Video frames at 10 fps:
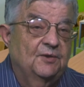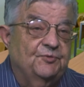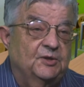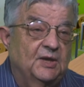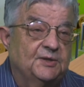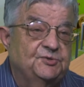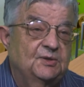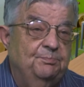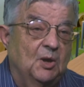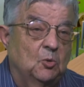the nuts
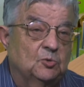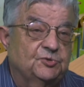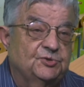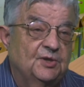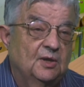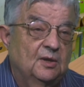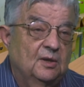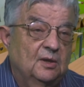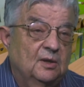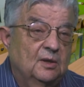and bolts
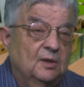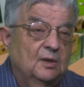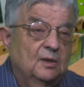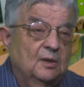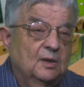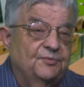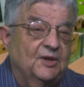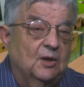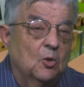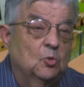that
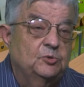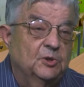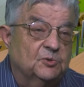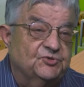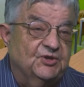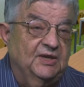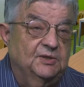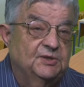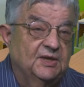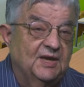hold your scene
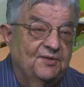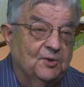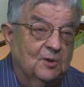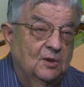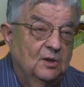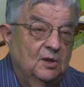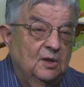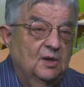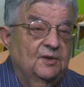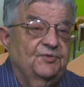together.
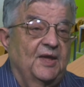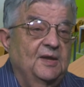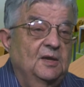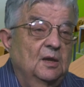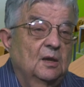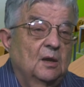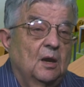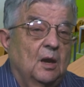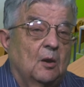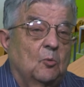They
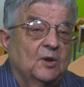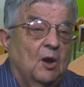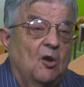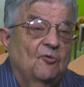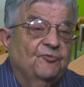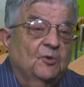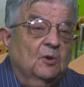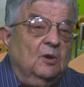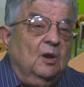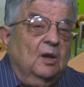are what offer
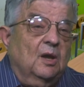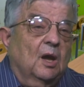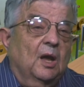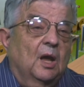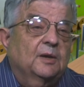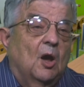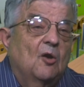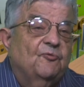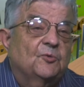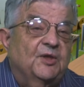an
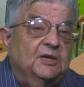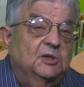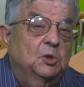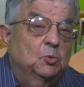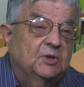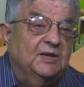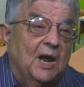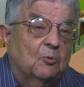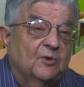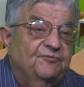offer that you
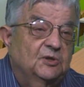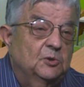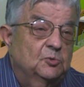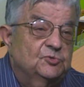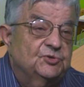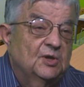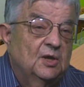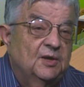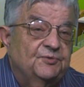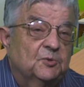cannot refuse.
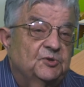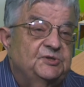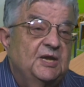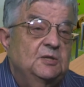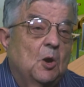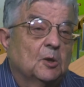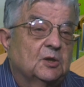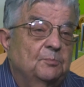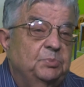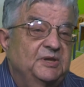They're the 10-yard
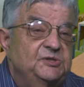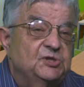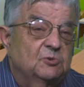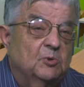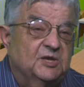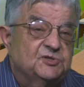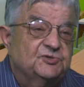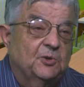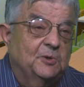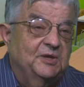completion when it's
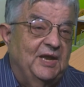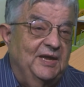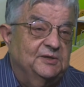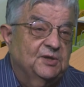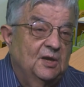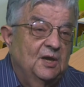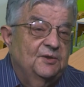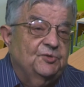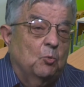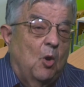3rd and 8,
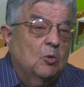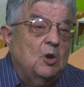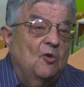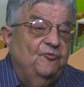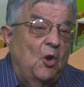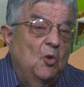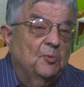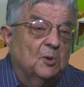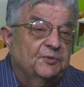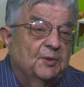the walk-off
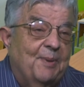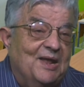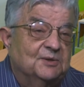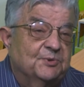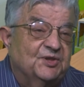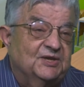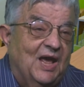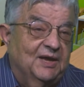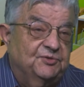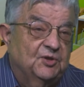homer in the bottom of the
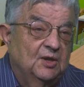9th.